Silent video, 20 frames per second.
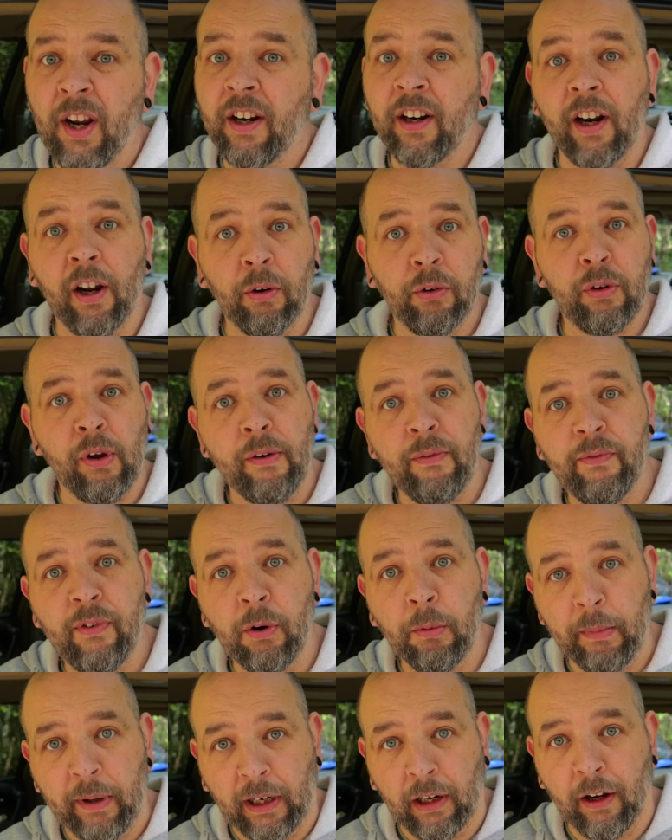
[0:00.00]
They also have
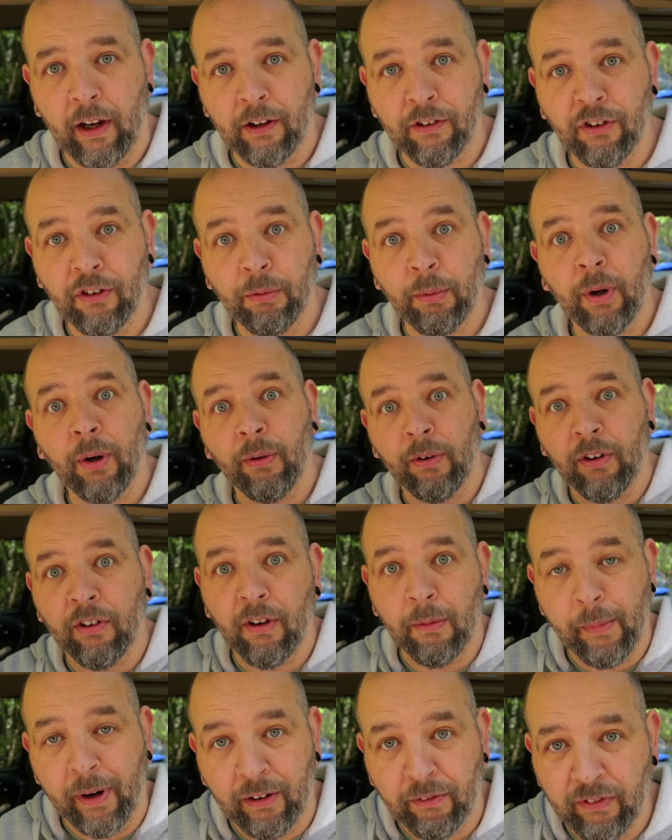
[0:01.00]
filming lights as well because I
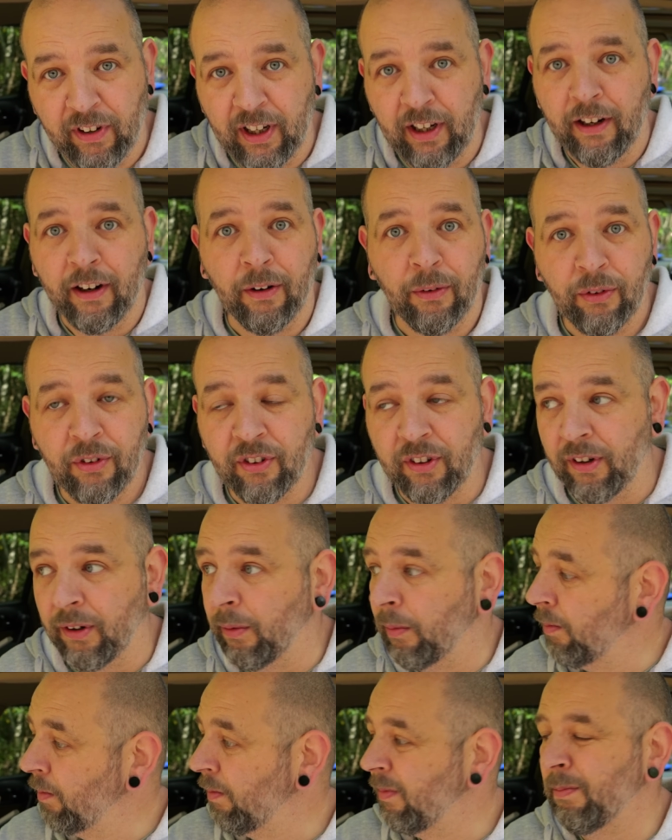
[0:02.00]
make videos,
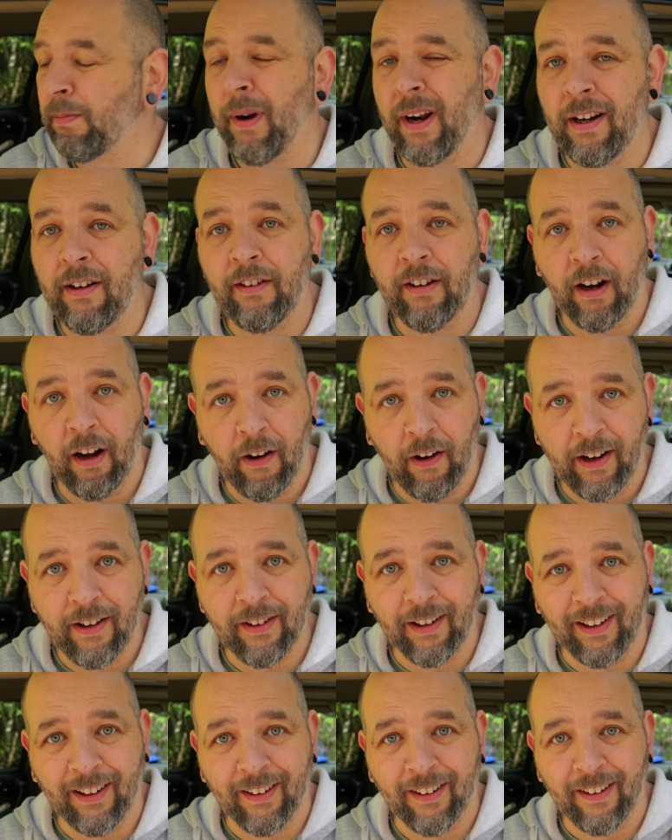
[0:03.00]
so plenty of
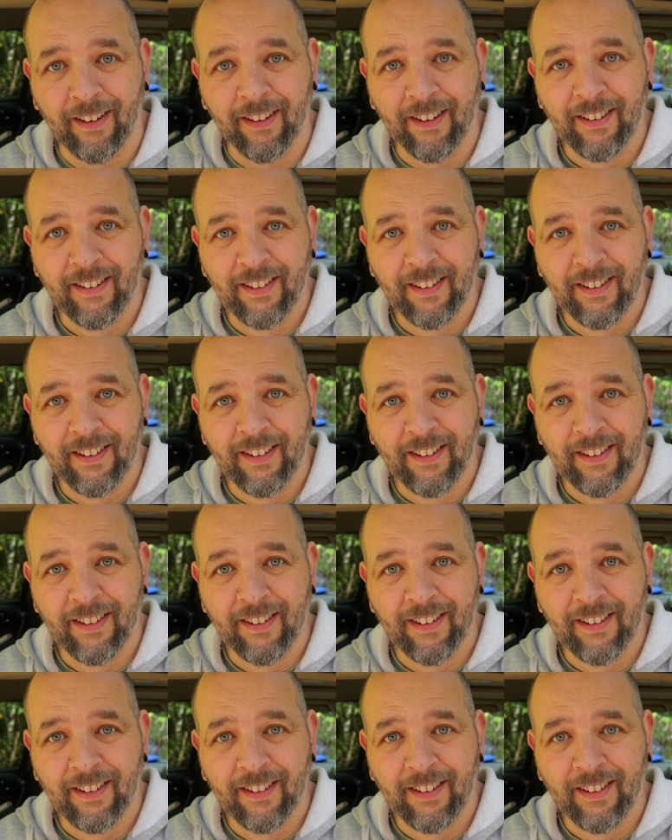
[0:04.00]
lighting in here.